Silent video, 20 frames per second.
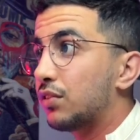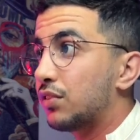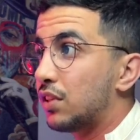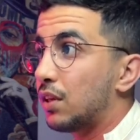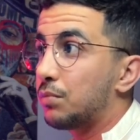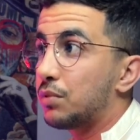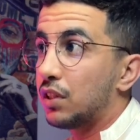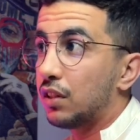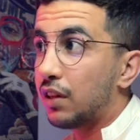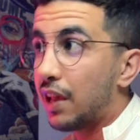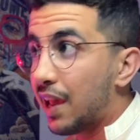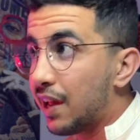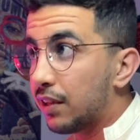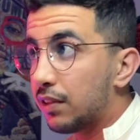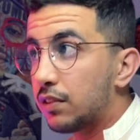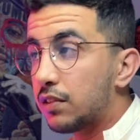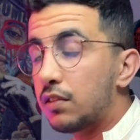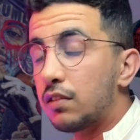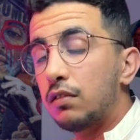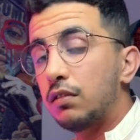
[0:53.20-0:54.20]
something
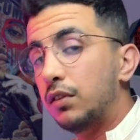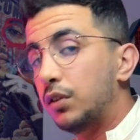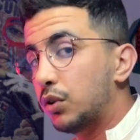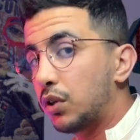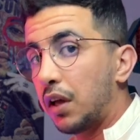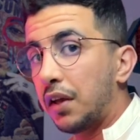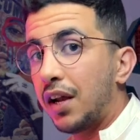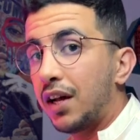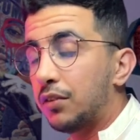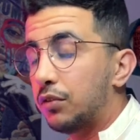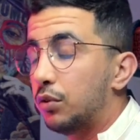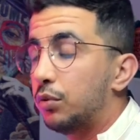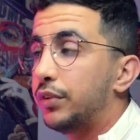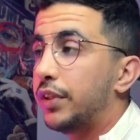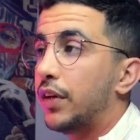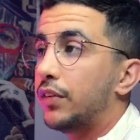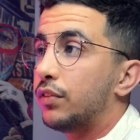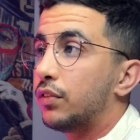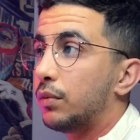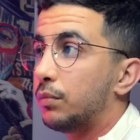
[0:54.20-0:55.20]
else, you cannot do
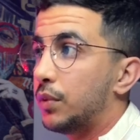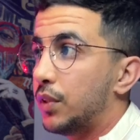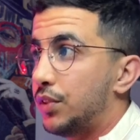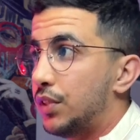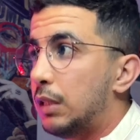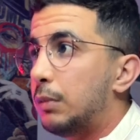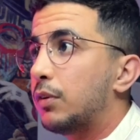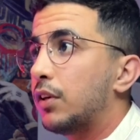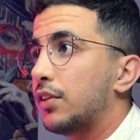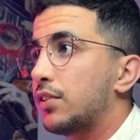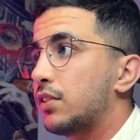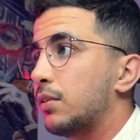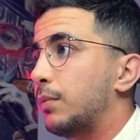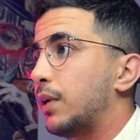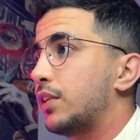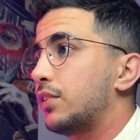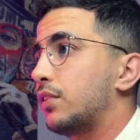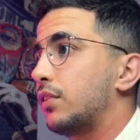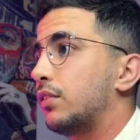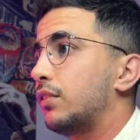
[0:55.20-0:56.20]
that from the theme
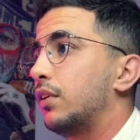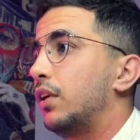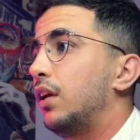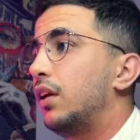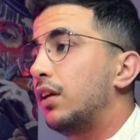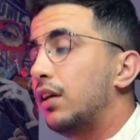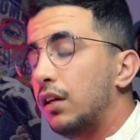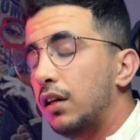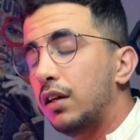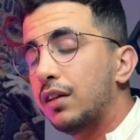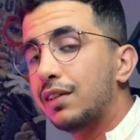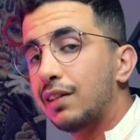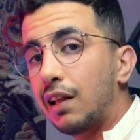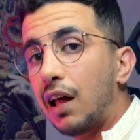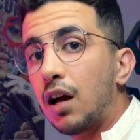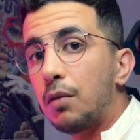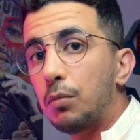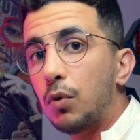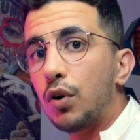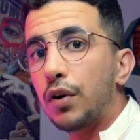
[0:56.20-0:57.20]
customizer. And a
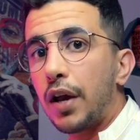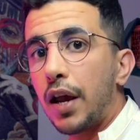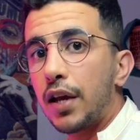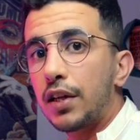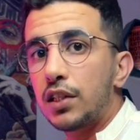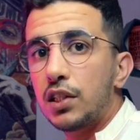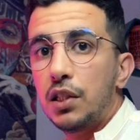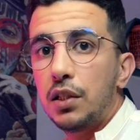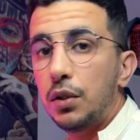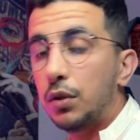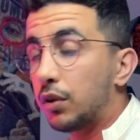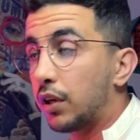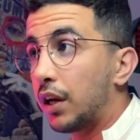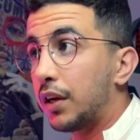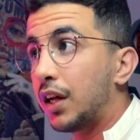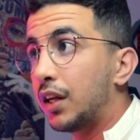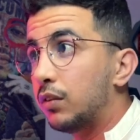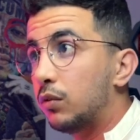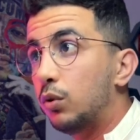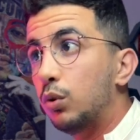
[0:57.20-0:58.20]
lot more actually you
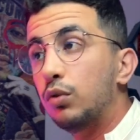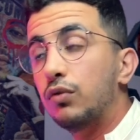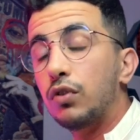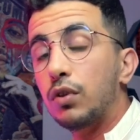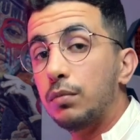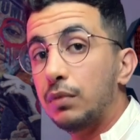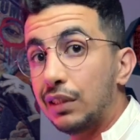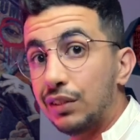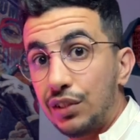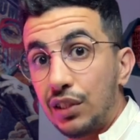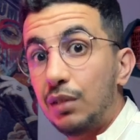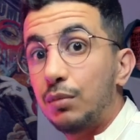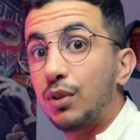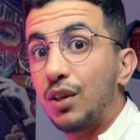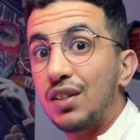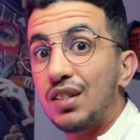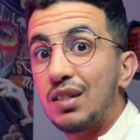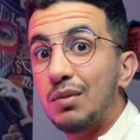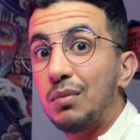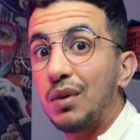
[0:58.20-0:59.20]
cannot do from the theme
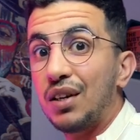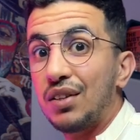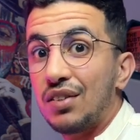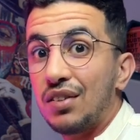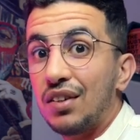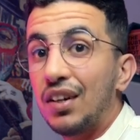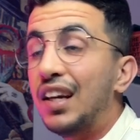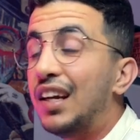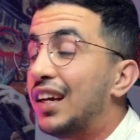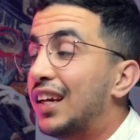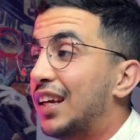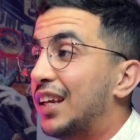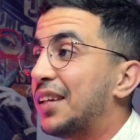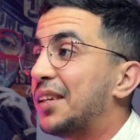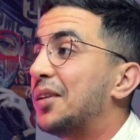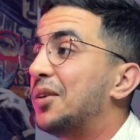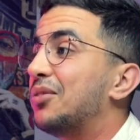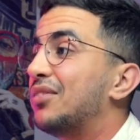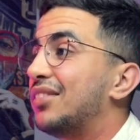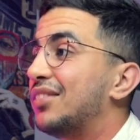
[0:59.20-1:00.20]
customizer,
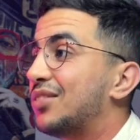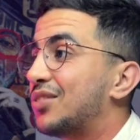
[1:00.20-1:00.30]
including